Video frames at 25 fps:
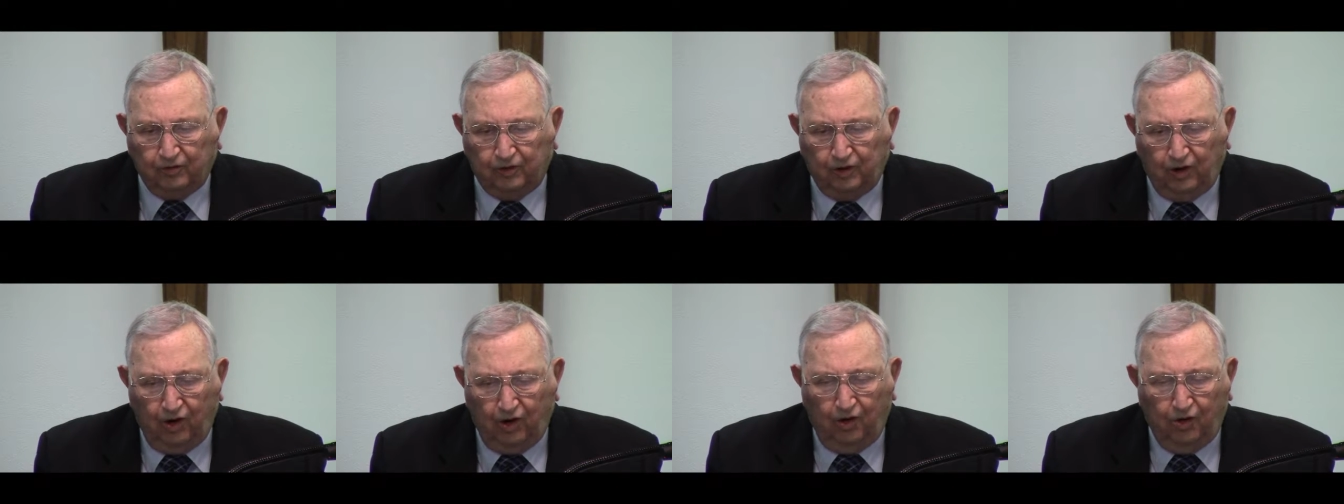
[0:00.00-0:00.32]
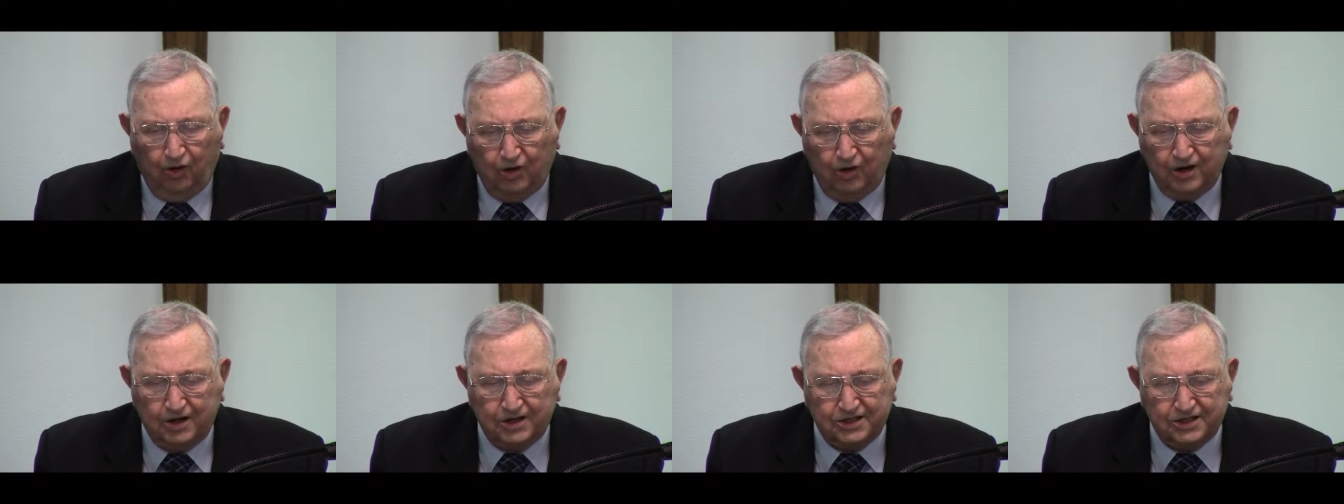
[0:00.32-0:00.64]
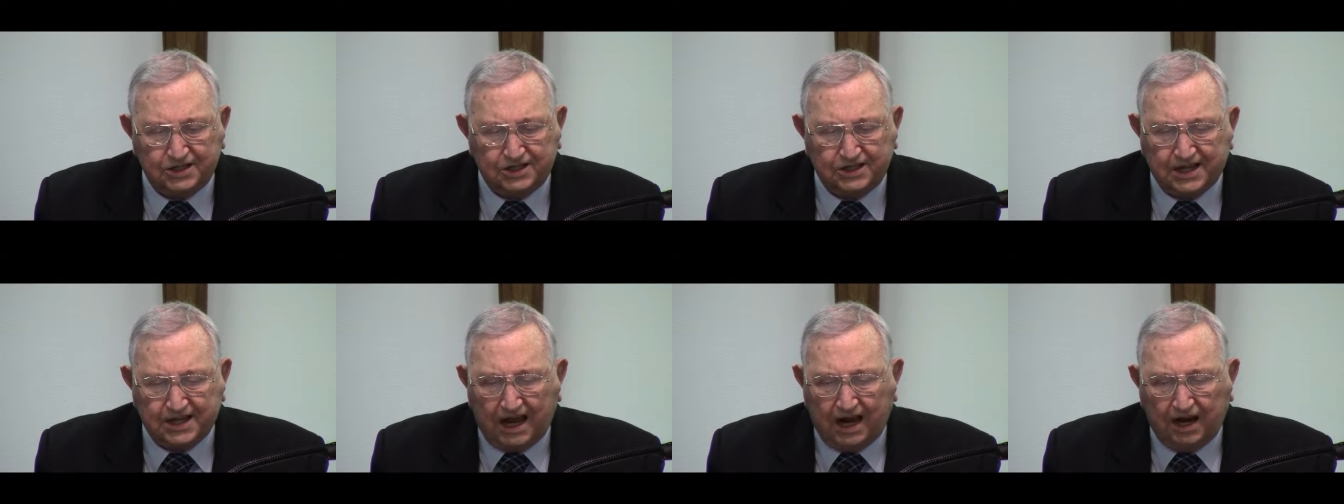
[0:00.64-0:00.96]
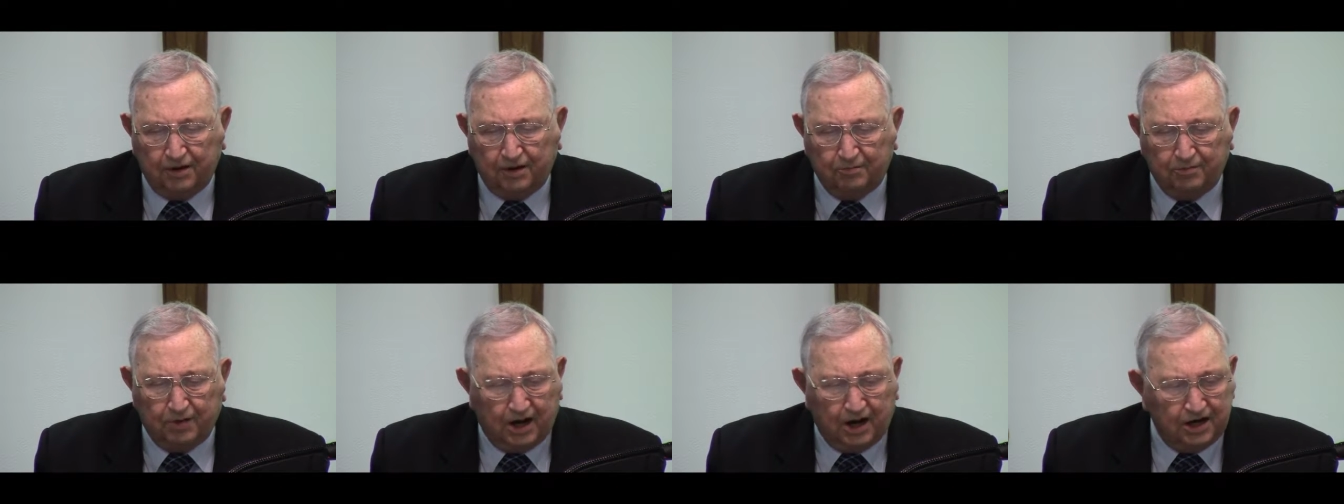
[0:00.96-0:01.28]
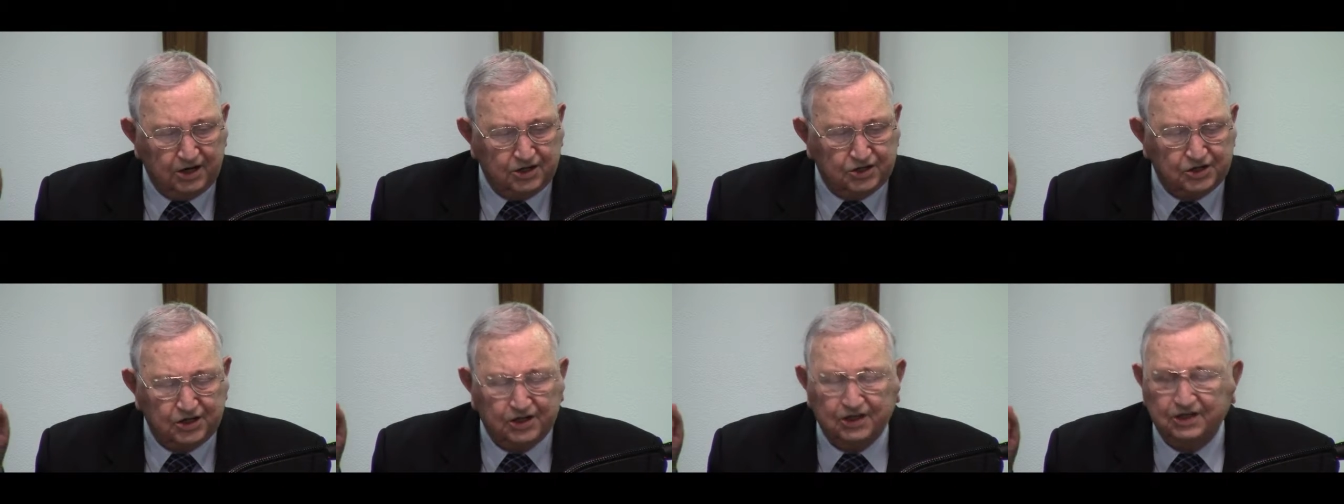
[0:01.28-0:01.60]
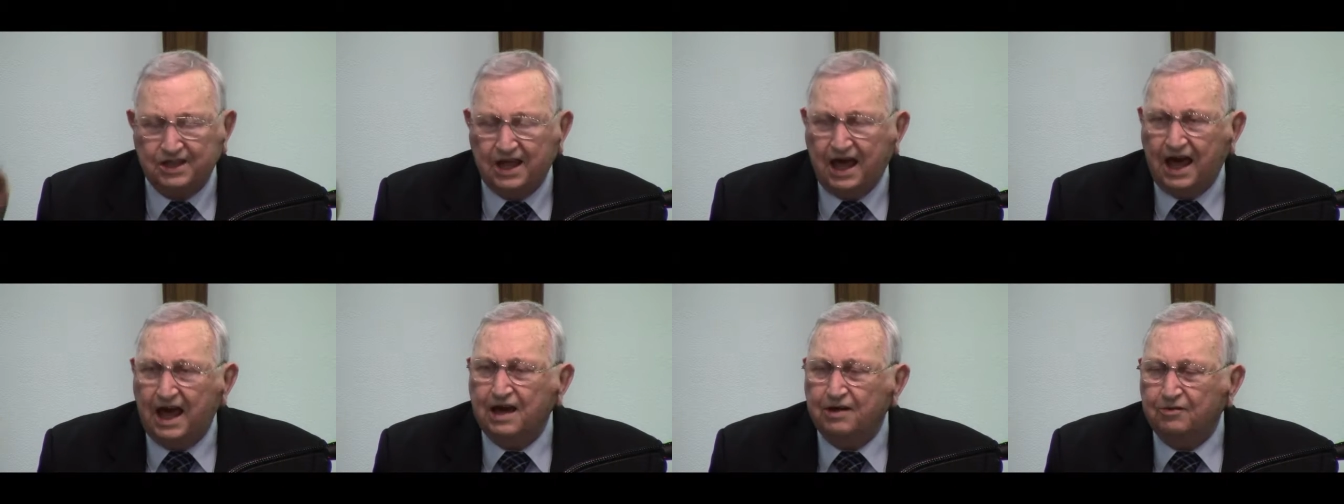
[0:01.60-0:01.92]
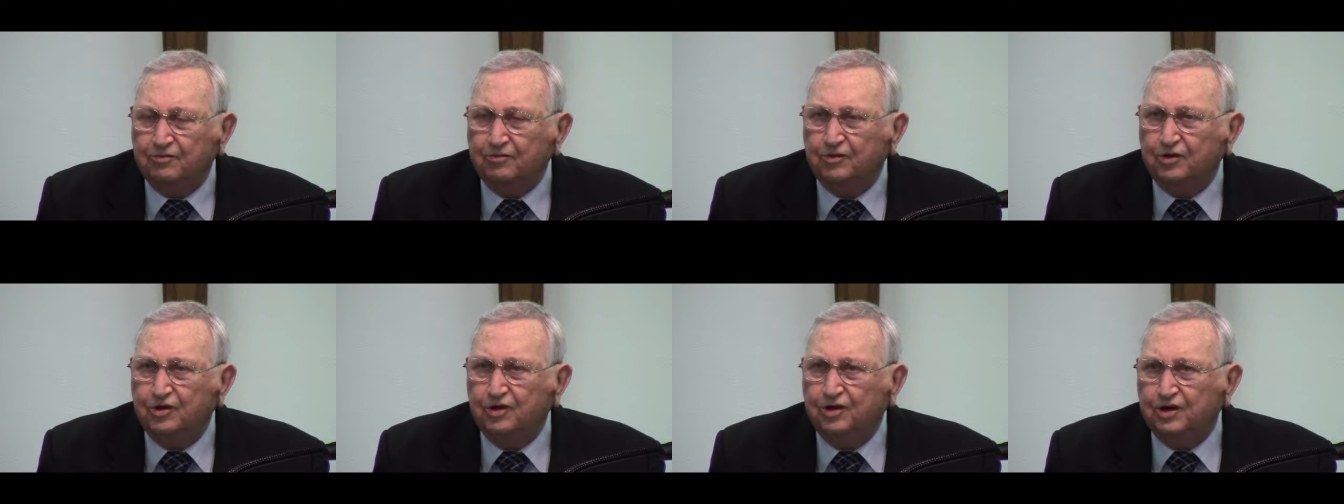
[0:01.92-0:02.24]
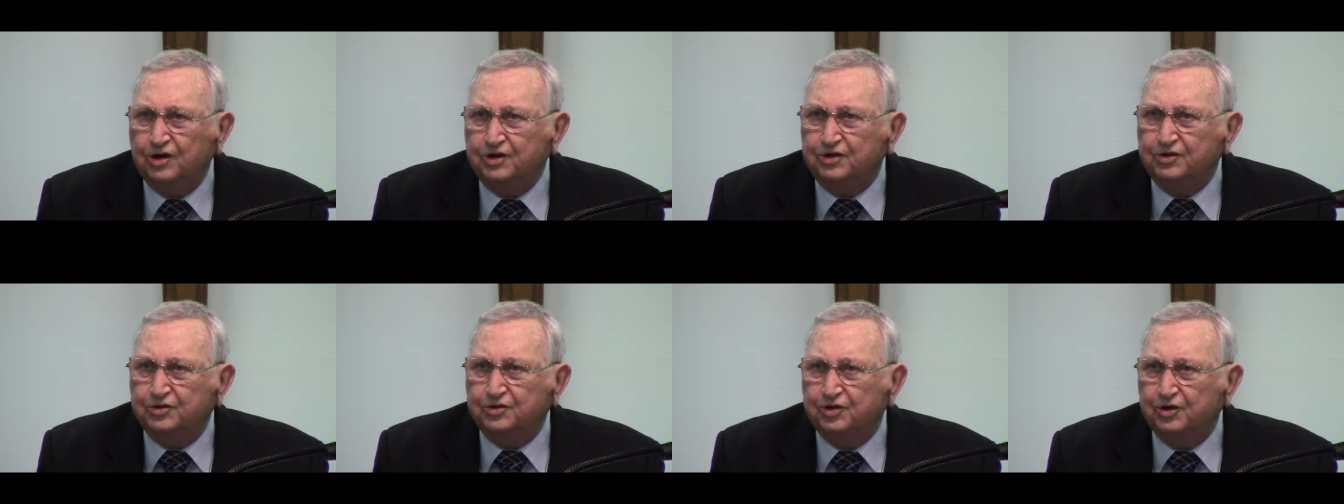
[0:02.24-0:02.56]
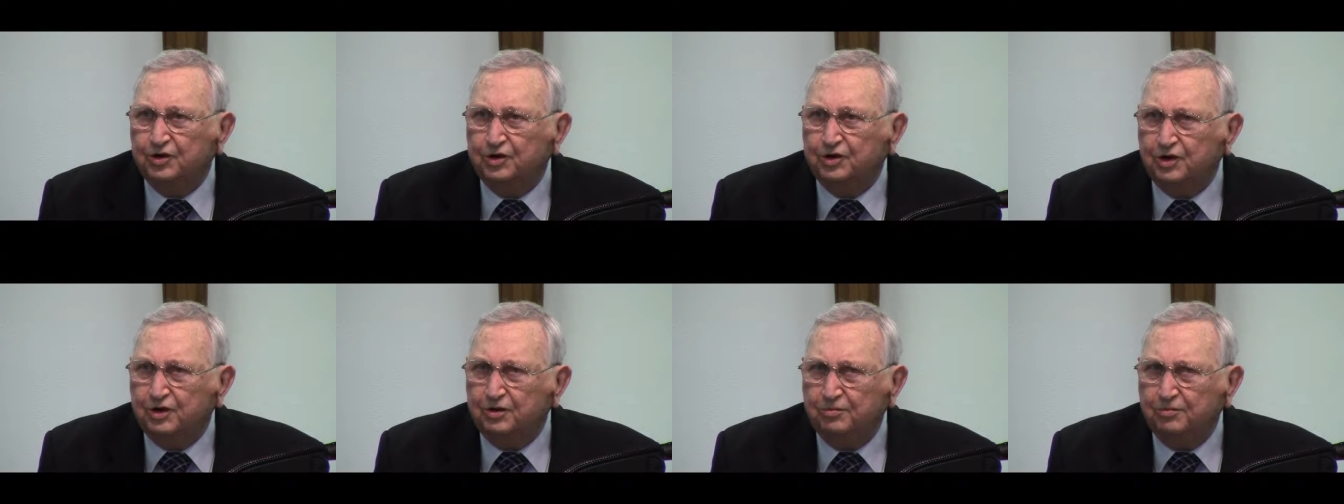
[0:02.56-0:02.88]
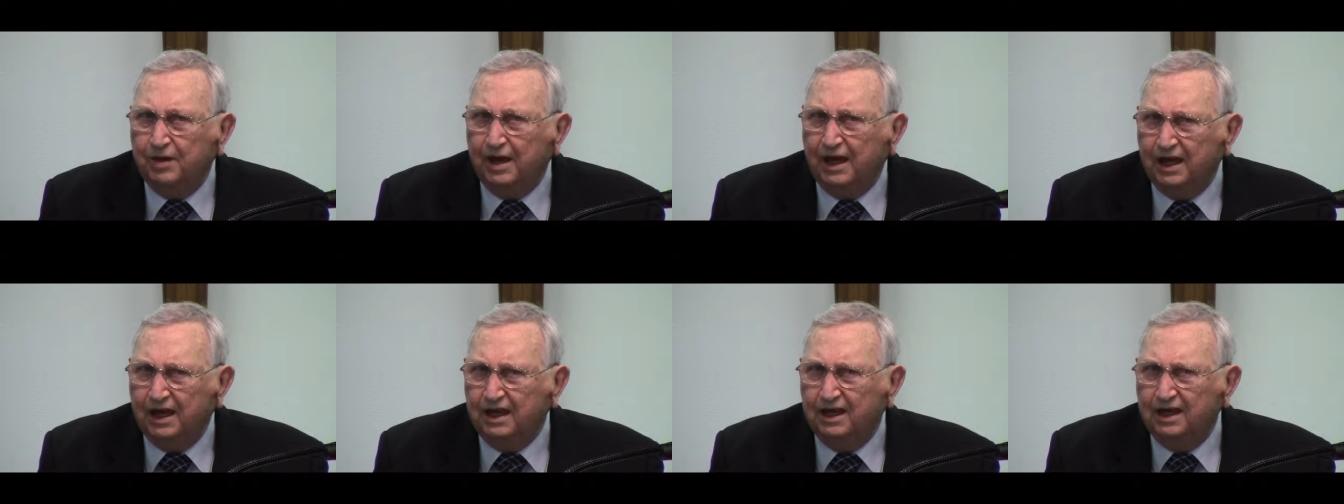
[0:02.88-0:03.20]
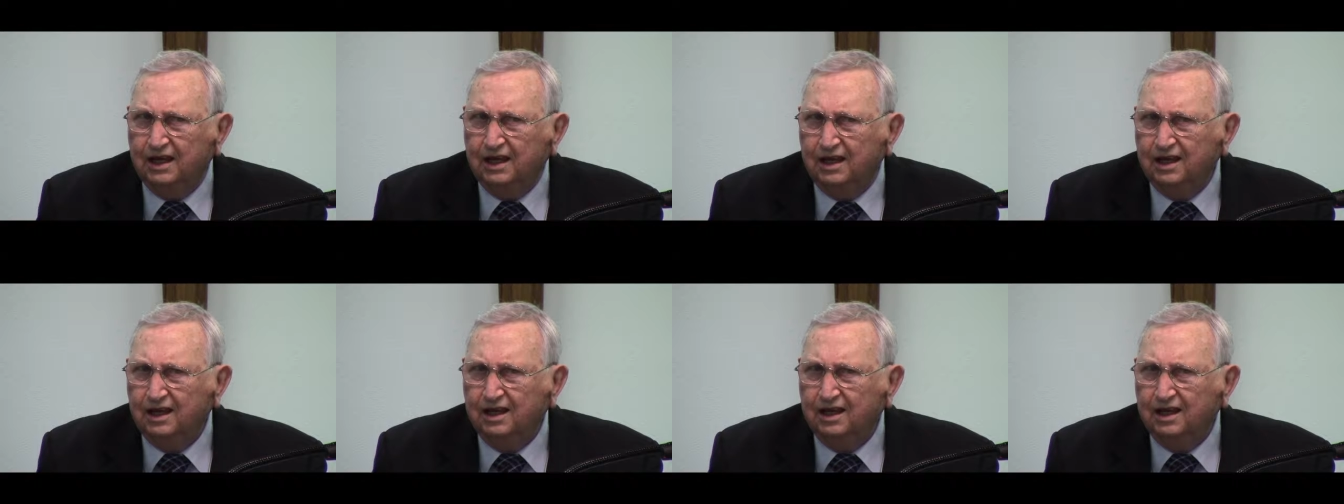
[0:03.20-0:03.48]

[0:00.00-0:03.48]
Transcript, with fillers: glorious celebration that would truly be.